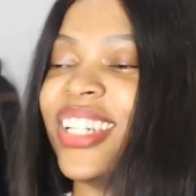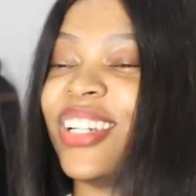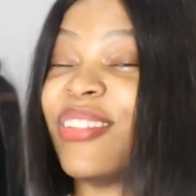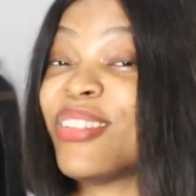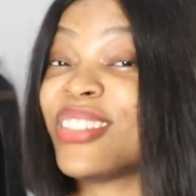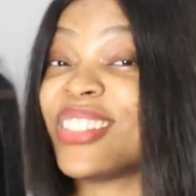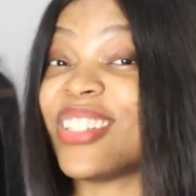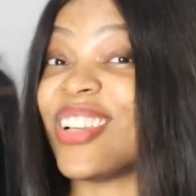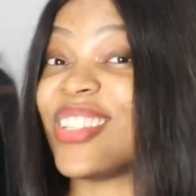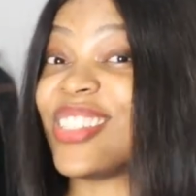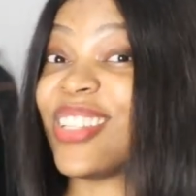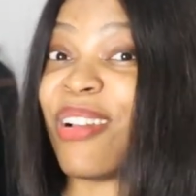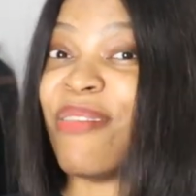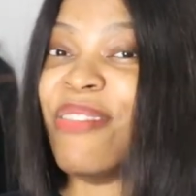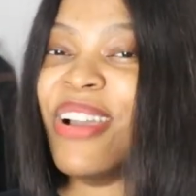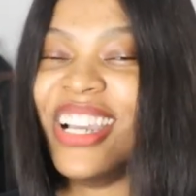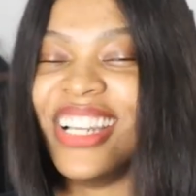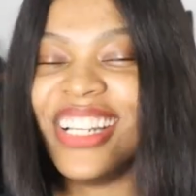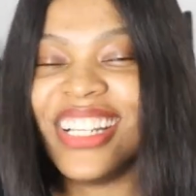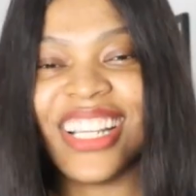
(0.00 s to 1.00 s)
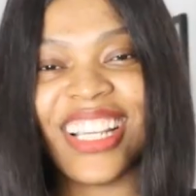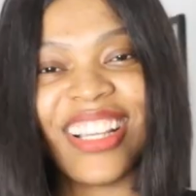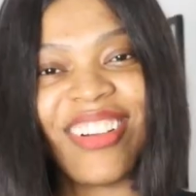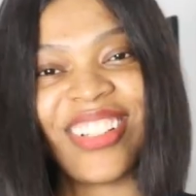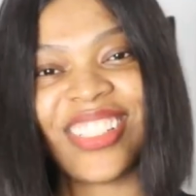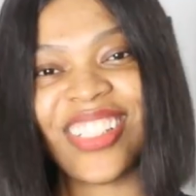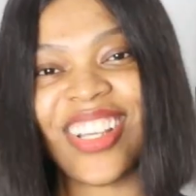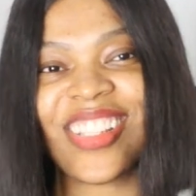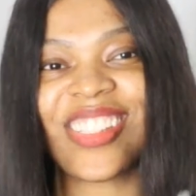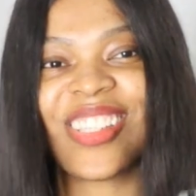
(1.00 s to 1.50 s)
awesome. It
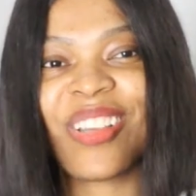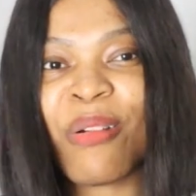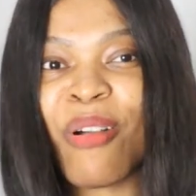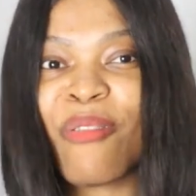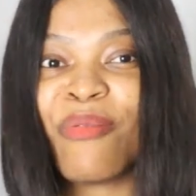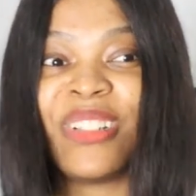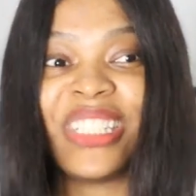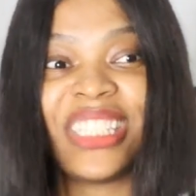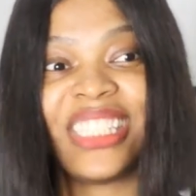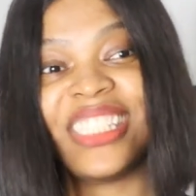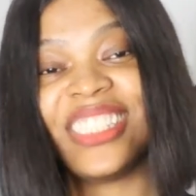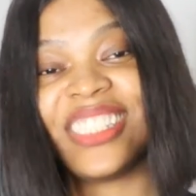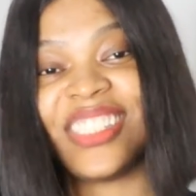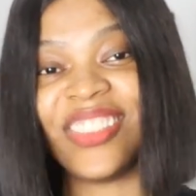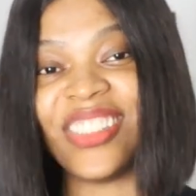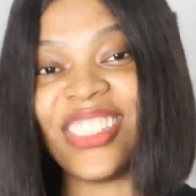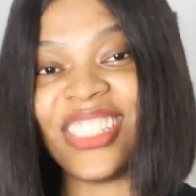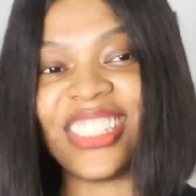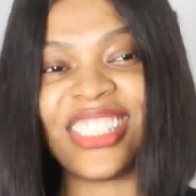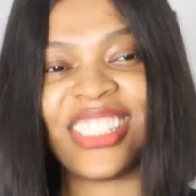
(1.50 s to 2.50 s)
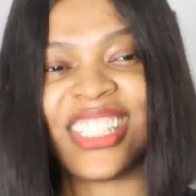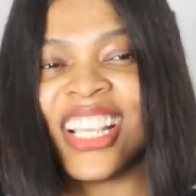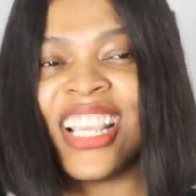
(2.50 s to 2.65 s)
was awesome. I'm listening to it.